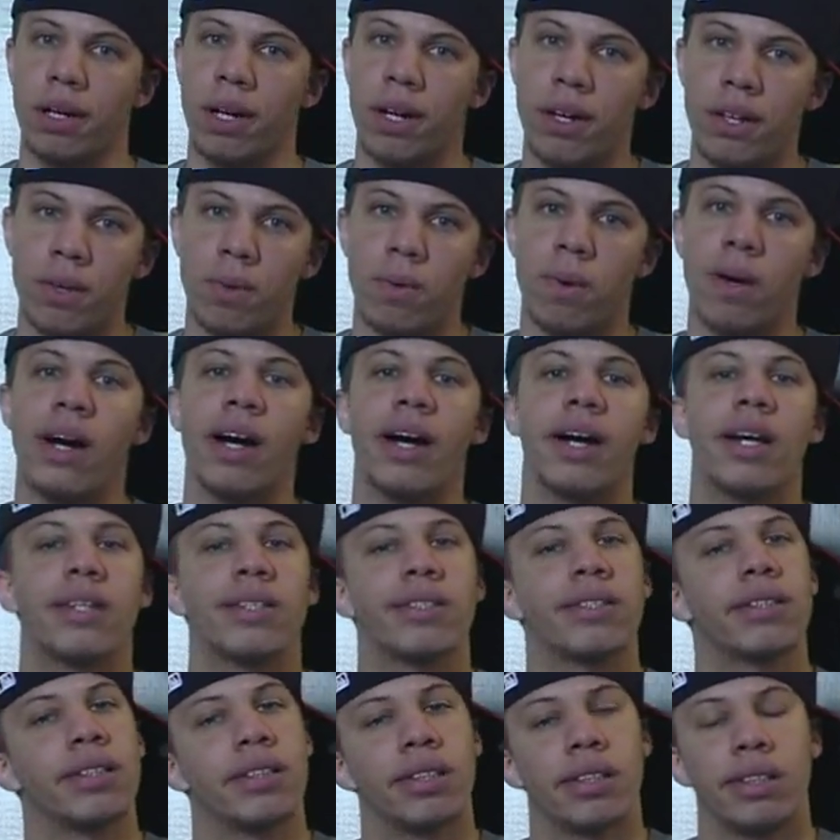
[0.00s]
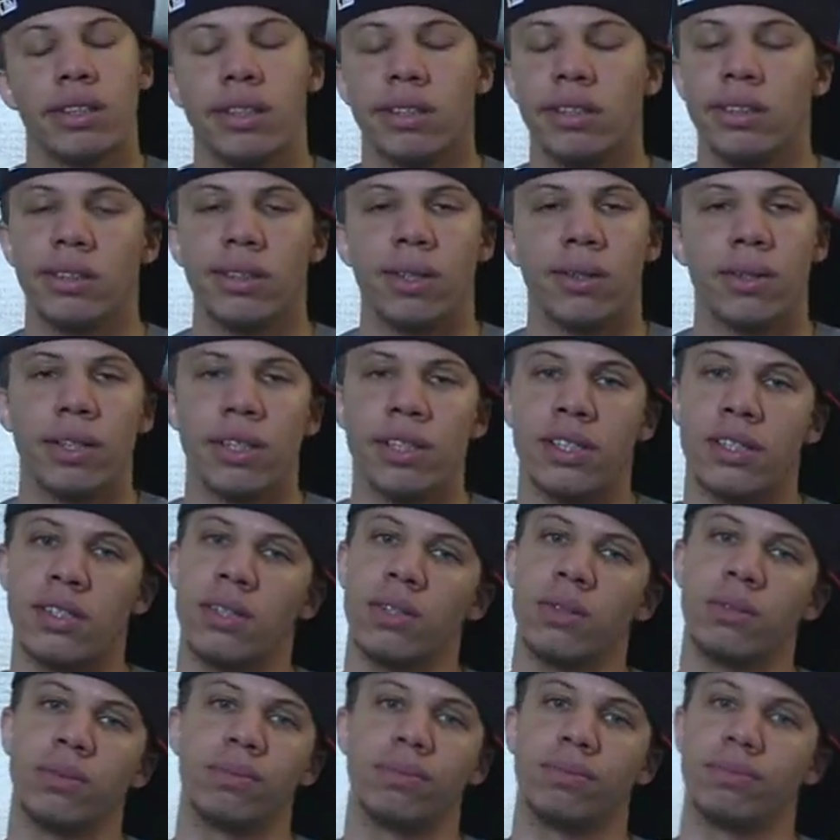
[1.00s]
But otherwise, don't get
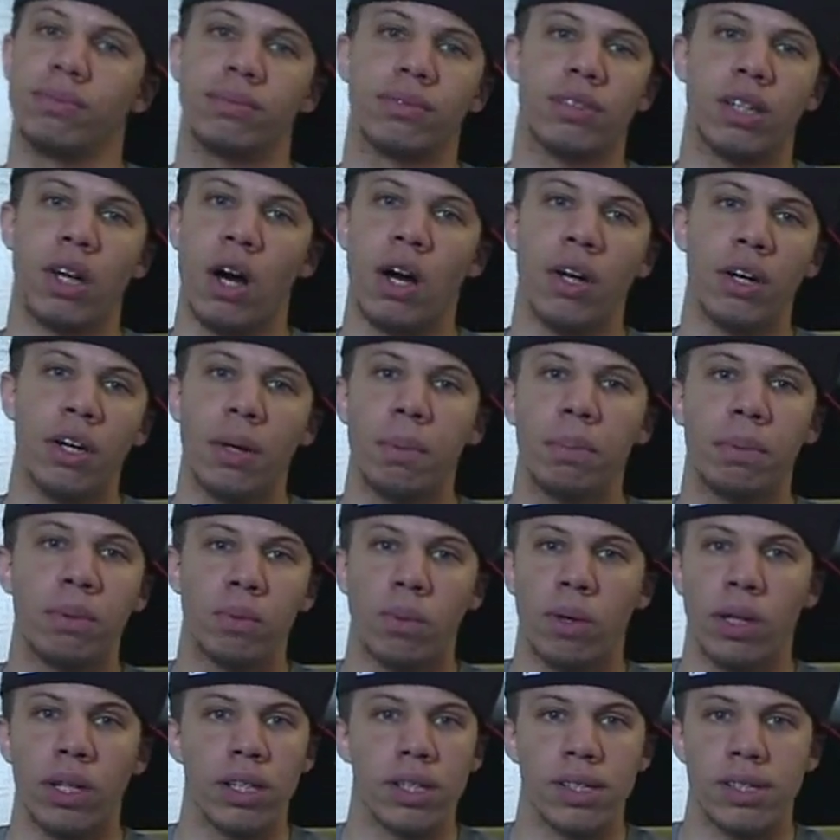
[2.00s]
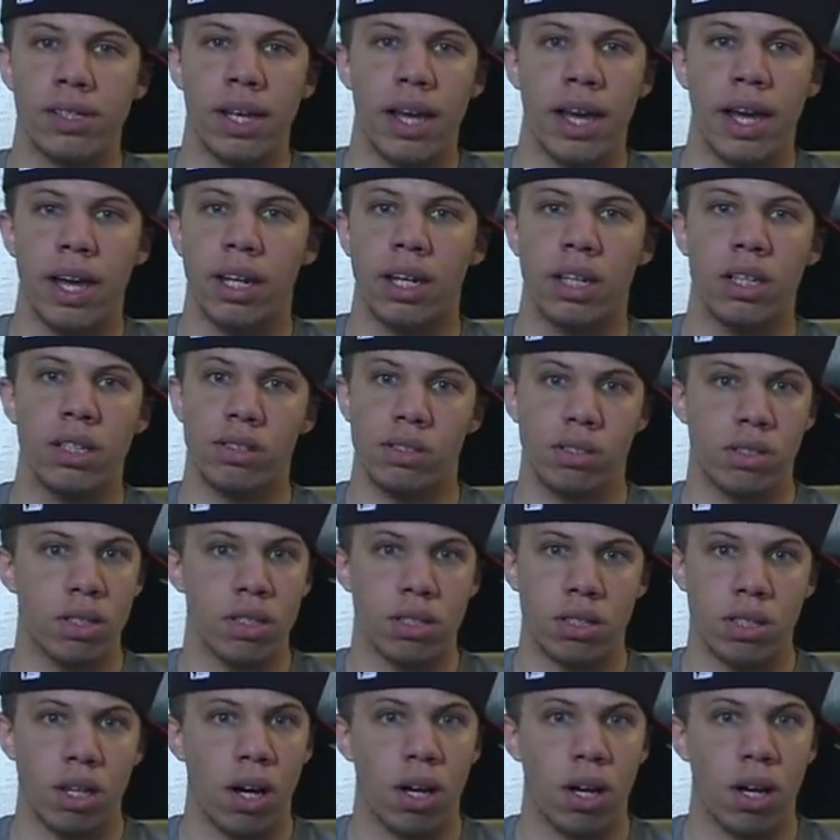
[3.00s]
so caught up in what he's saying. He's just